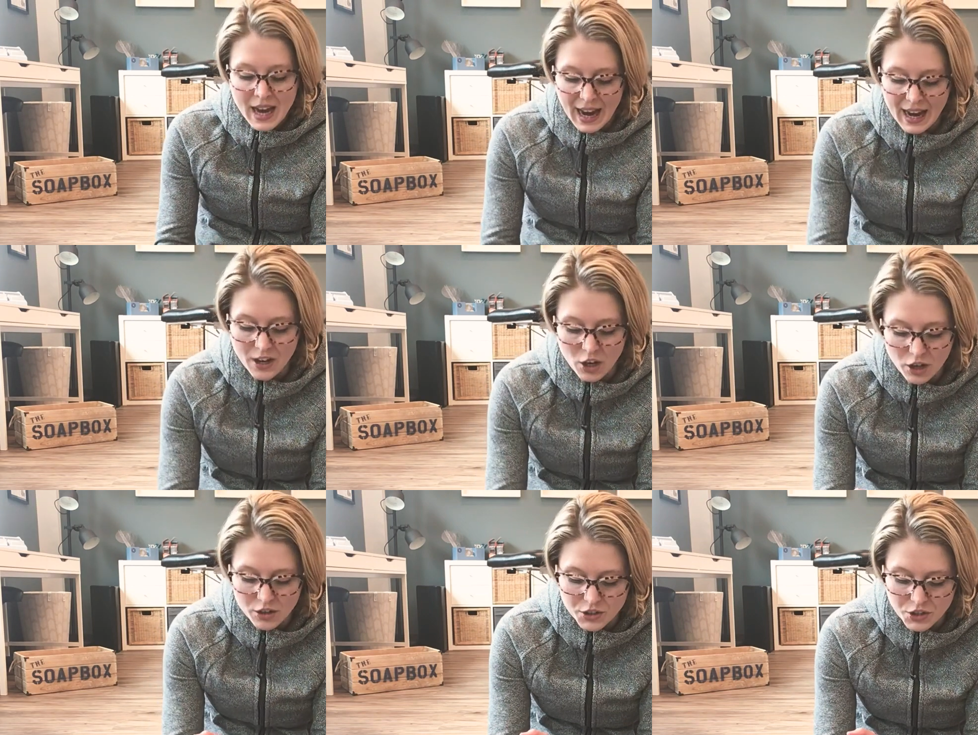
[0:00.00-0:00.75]
and
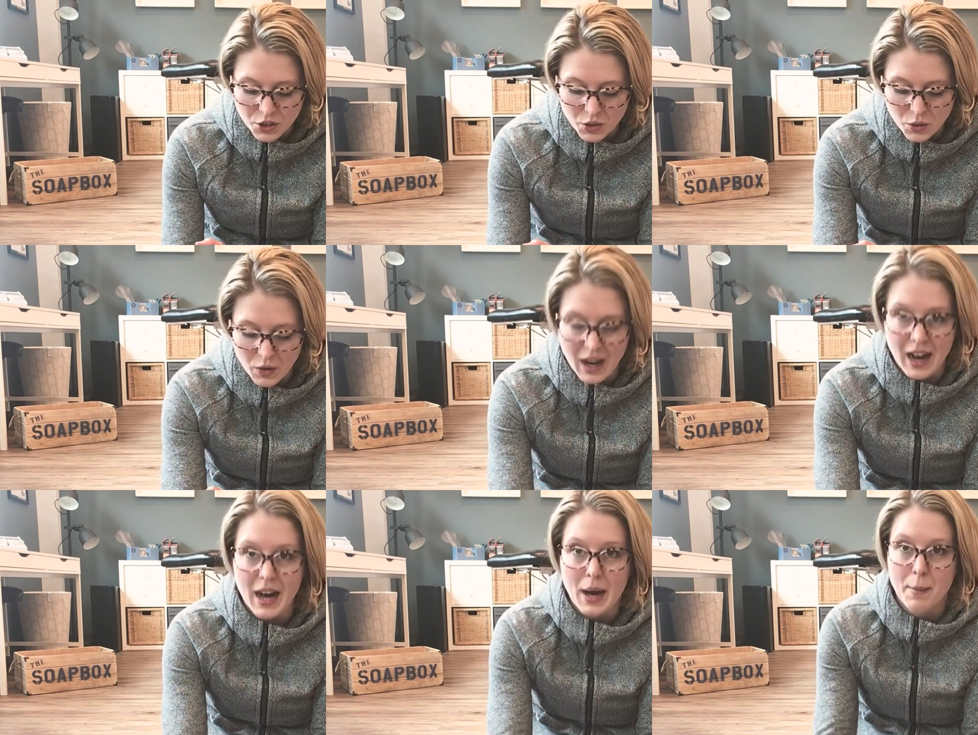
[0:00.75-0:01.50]
also
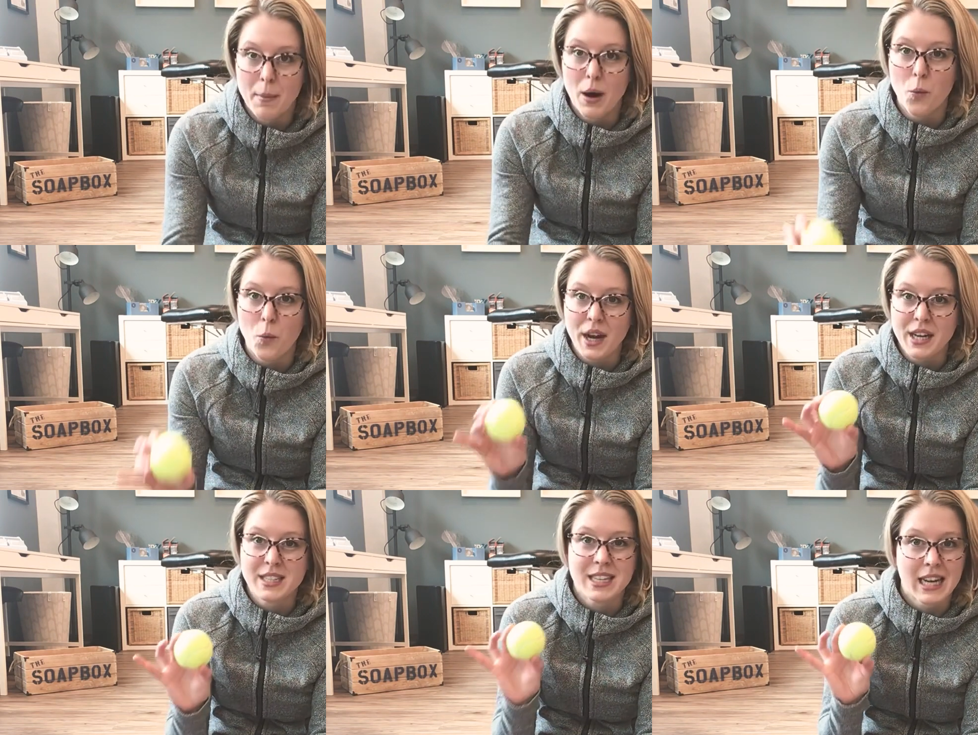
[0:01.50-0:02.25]
a
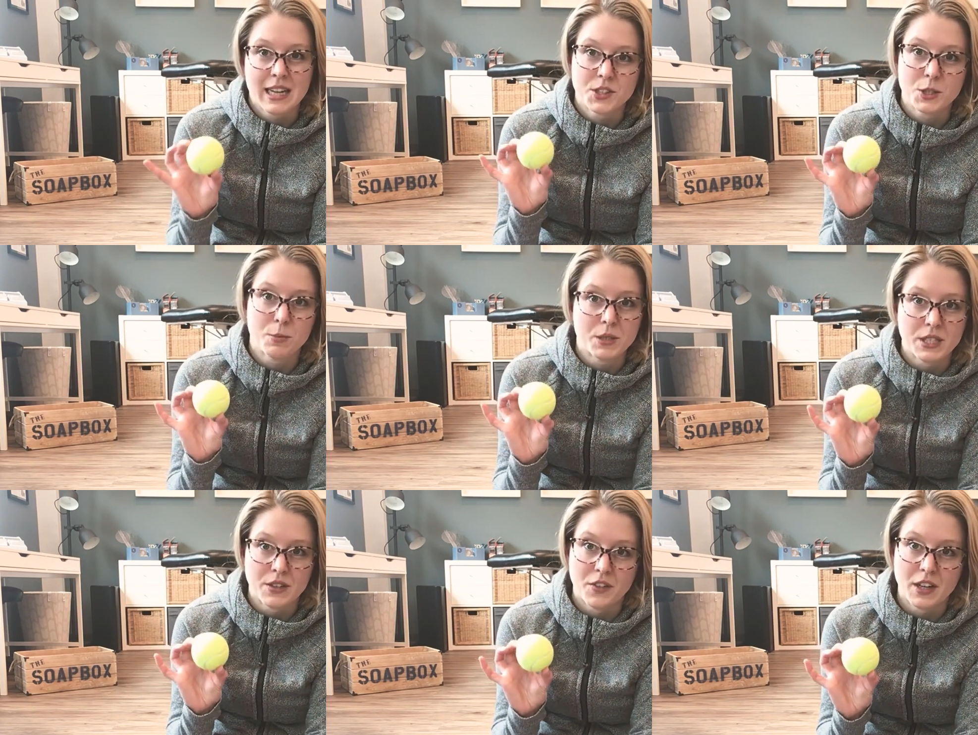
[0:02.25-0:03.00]
way to get
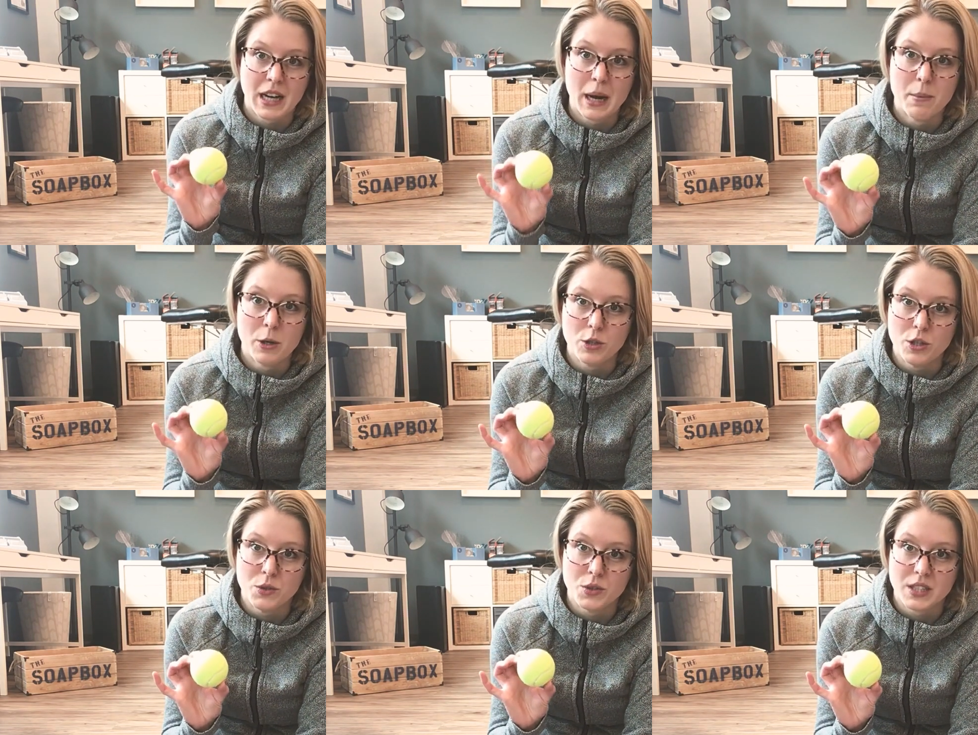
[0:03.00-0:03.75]
specific about
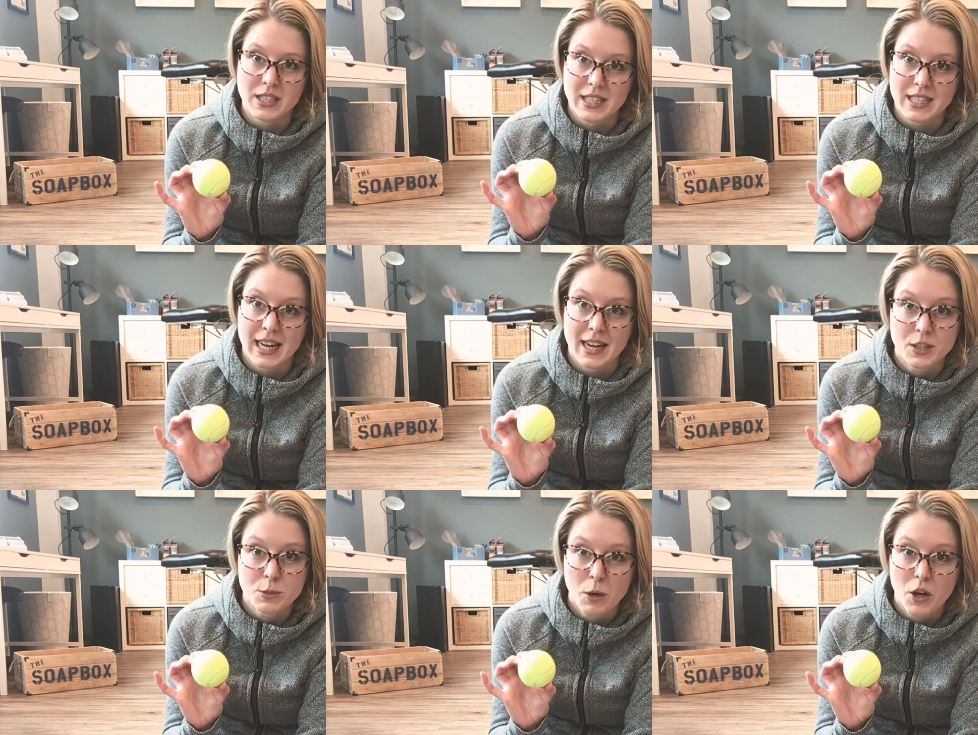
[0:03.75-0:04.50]
using the
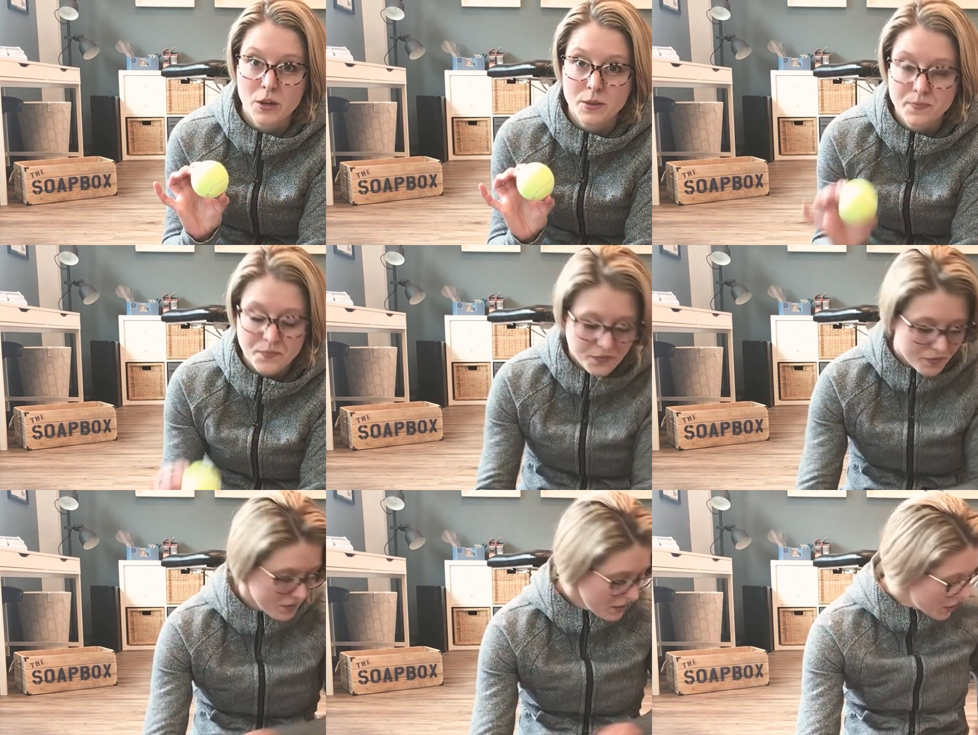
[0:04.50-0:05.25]
tennis ball